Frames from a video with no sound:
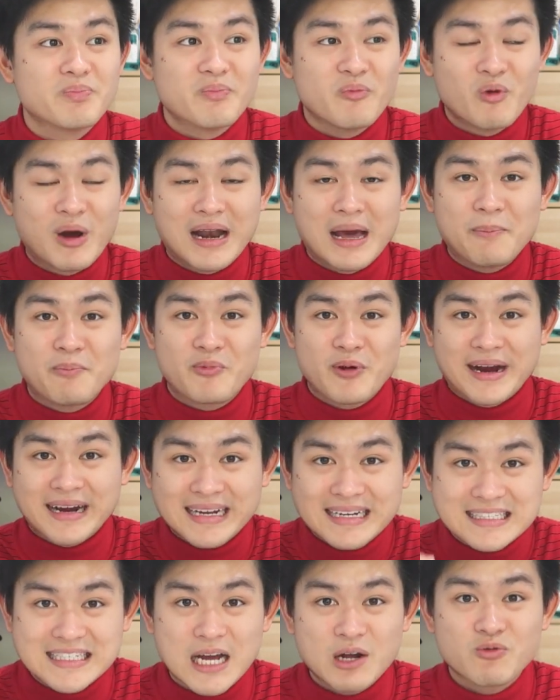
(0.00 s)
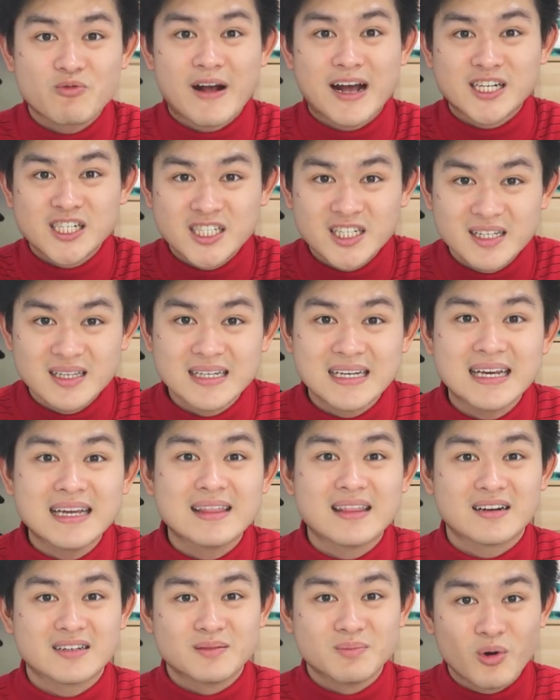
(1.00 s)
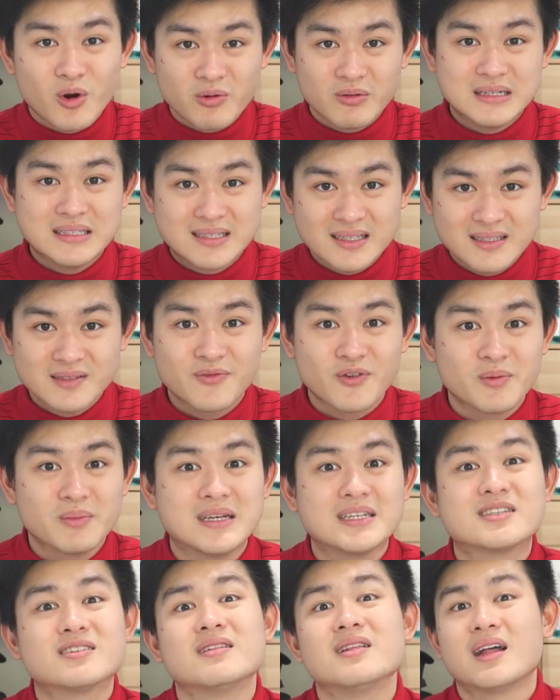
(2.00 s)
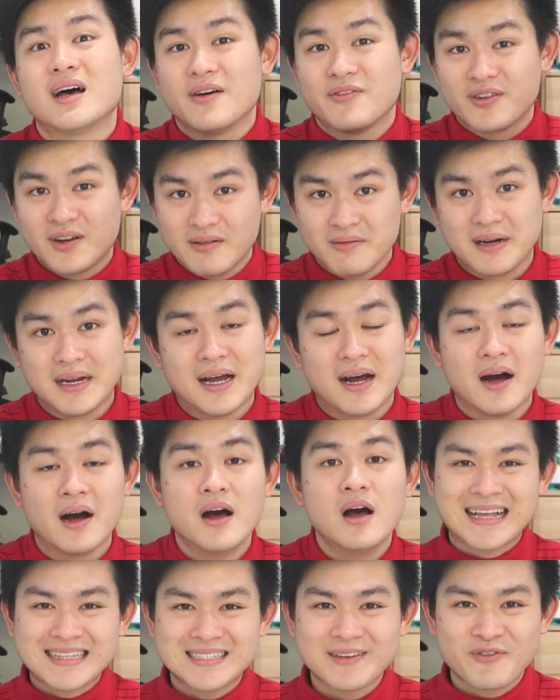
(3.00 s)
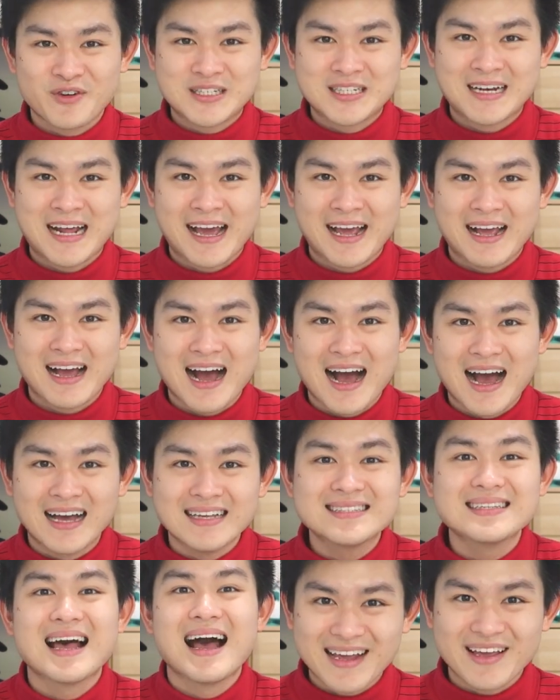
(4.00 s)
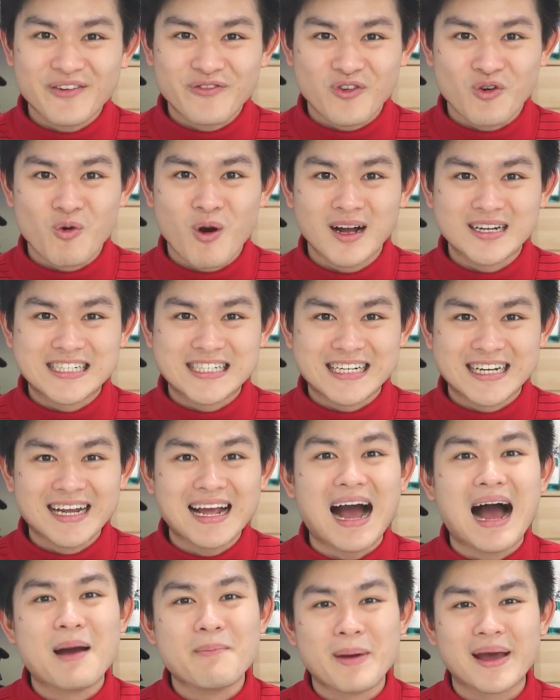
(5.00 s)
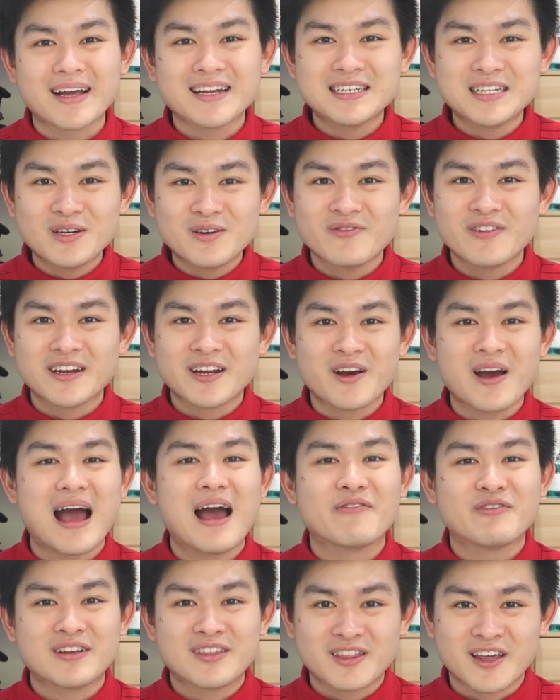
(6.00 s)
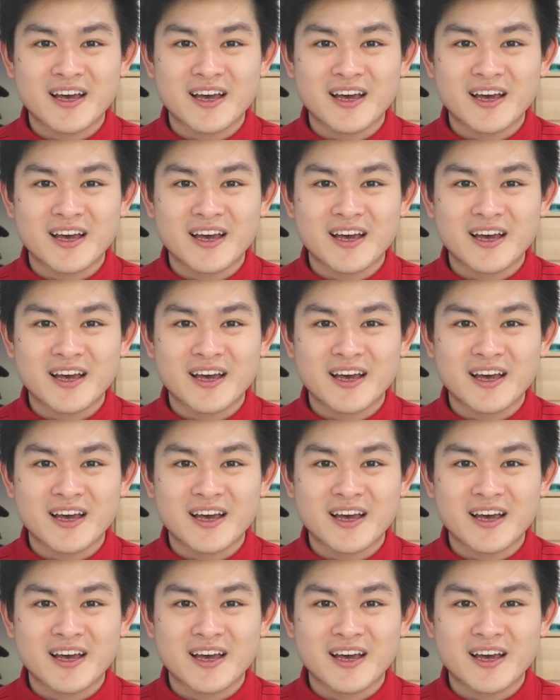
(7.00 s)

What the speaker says: when I break it down rationally, there's more reasons for me to love Korea. That's it for today, guys. Thank you for watching. I make a new video every